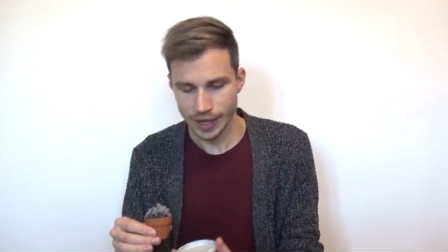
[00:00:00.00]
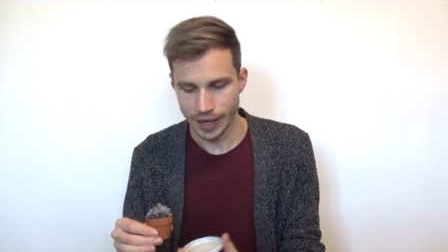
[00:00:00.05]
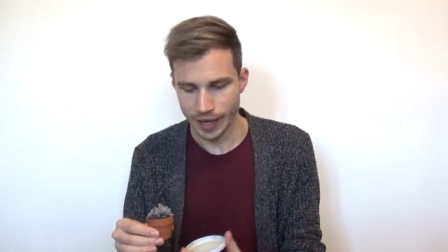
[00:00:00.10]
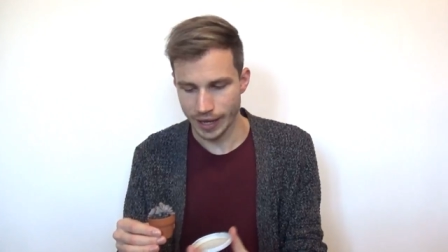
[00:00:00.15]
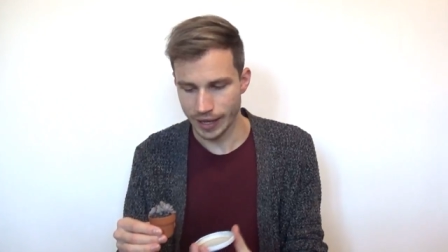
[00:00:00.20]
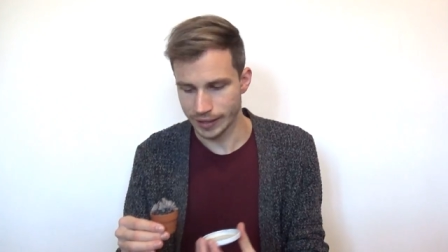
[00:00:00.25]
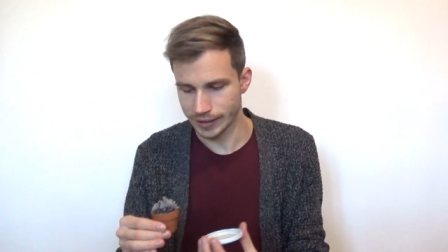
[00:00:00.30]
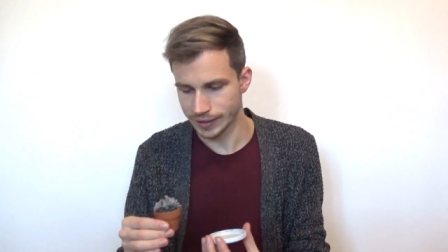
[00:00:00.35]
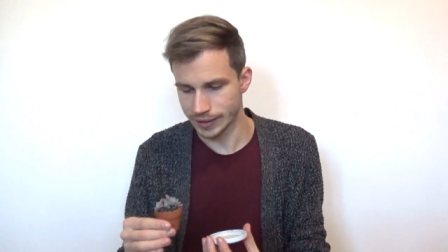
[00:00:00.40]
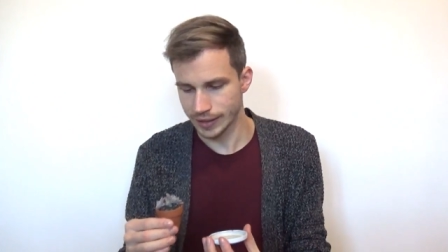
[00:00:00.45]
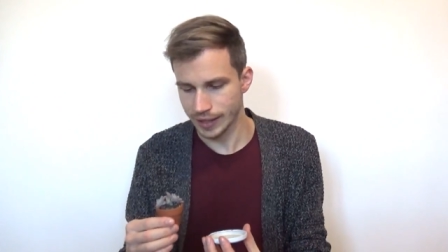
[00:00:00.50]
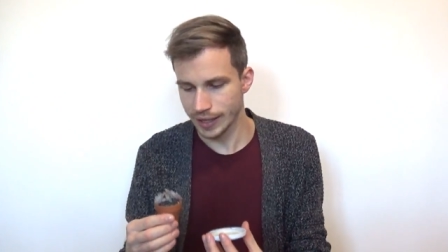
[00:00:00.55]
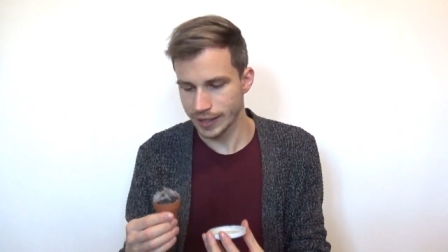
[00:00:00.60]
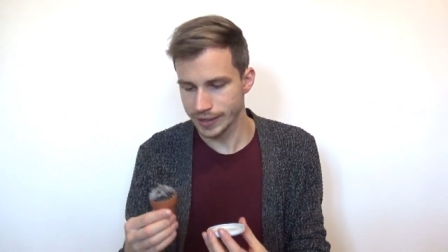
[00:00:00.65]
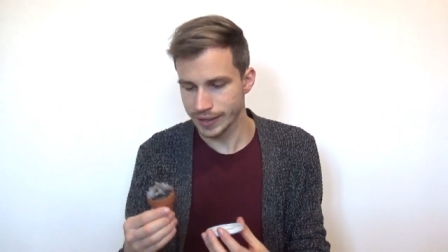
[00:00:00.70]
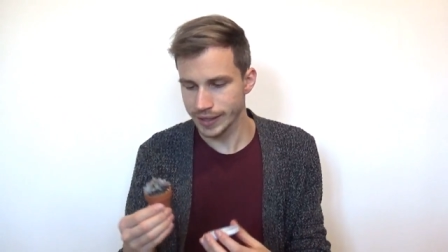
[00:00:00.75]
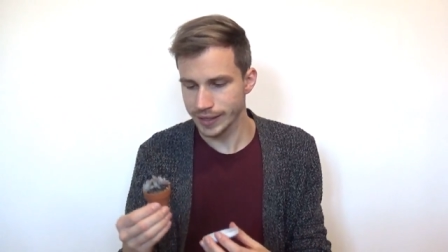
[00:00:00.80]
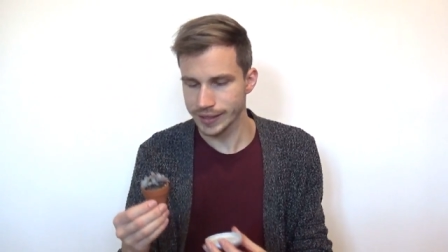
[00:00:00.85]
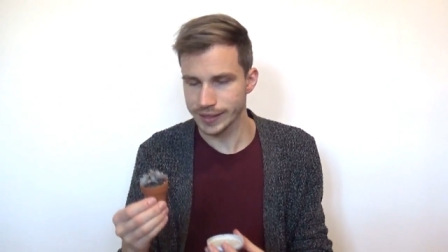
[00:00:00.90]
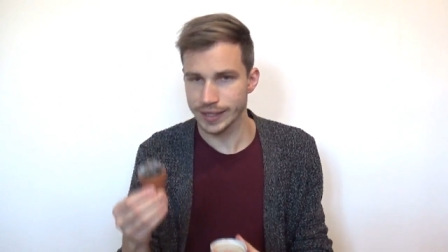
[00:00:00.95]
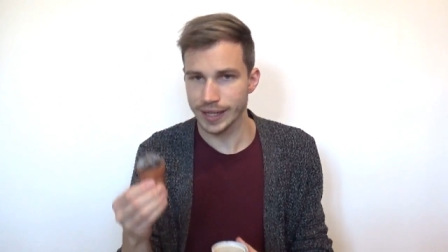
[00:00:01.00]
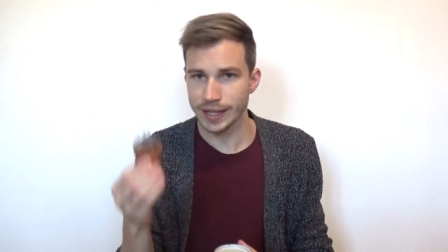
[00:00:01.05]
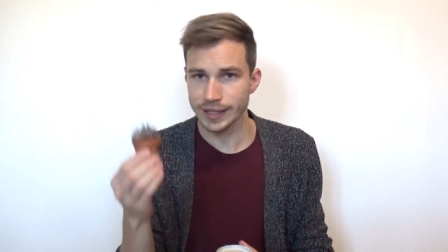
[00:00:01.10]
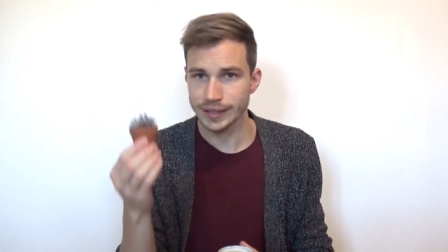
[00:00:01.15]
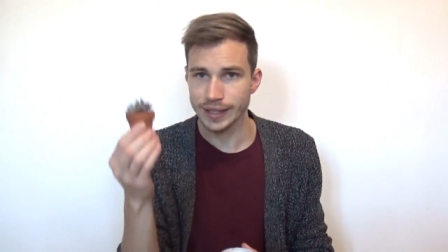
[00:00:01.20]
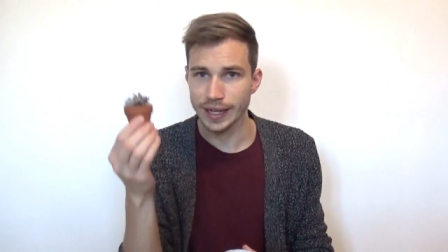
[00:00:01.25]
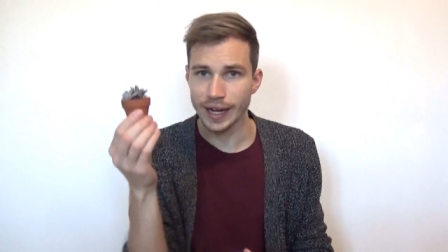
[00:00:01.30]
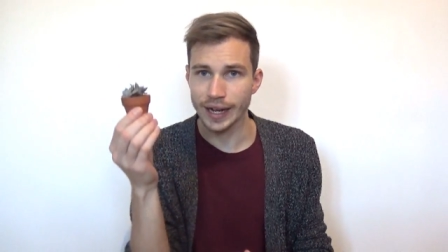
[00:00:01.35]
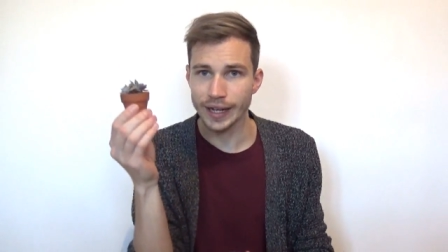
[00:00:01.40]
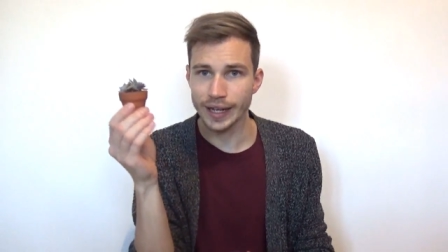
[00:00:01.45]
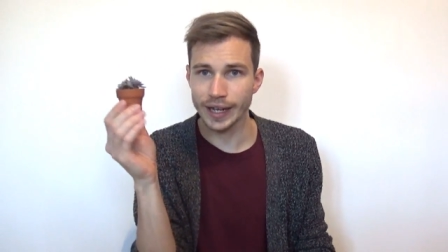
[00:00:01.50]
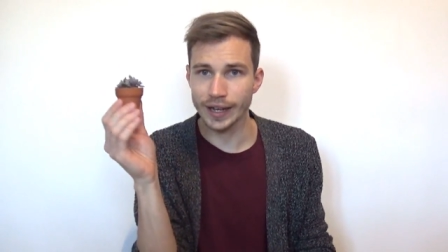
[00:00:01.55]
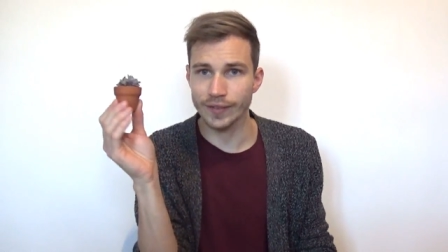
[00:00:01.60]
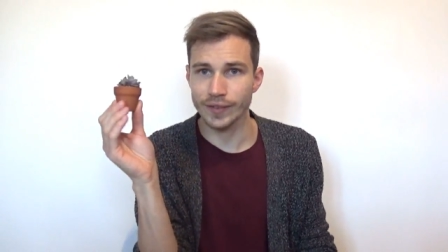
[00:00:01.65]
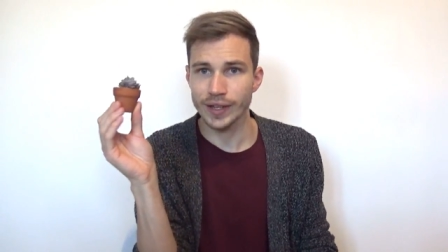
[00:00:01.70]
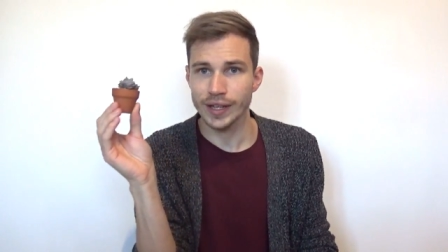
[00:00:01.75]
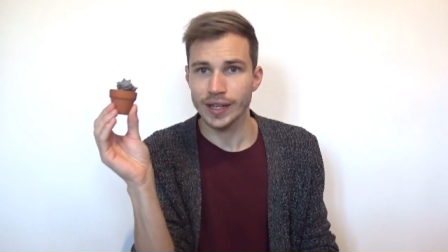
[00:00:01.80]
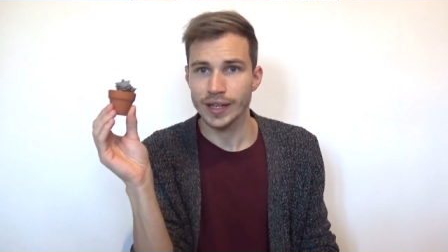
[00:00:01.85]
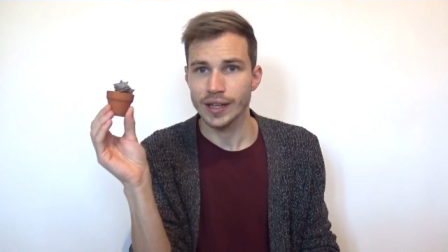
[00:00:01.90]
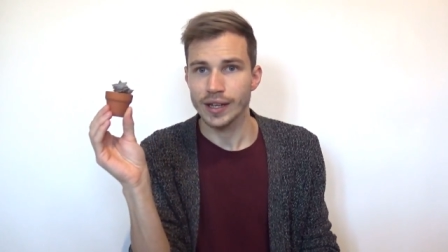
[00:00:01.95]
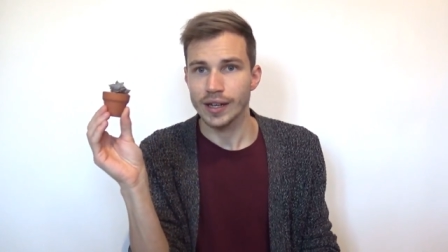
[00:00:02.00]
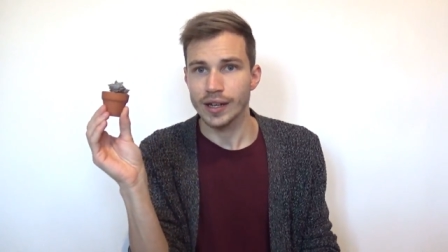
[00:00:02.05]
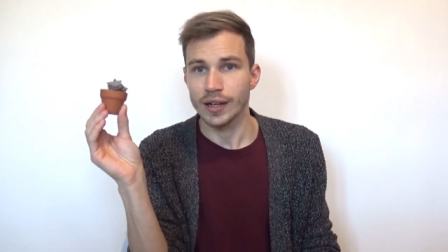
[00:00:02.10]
And as I said, I have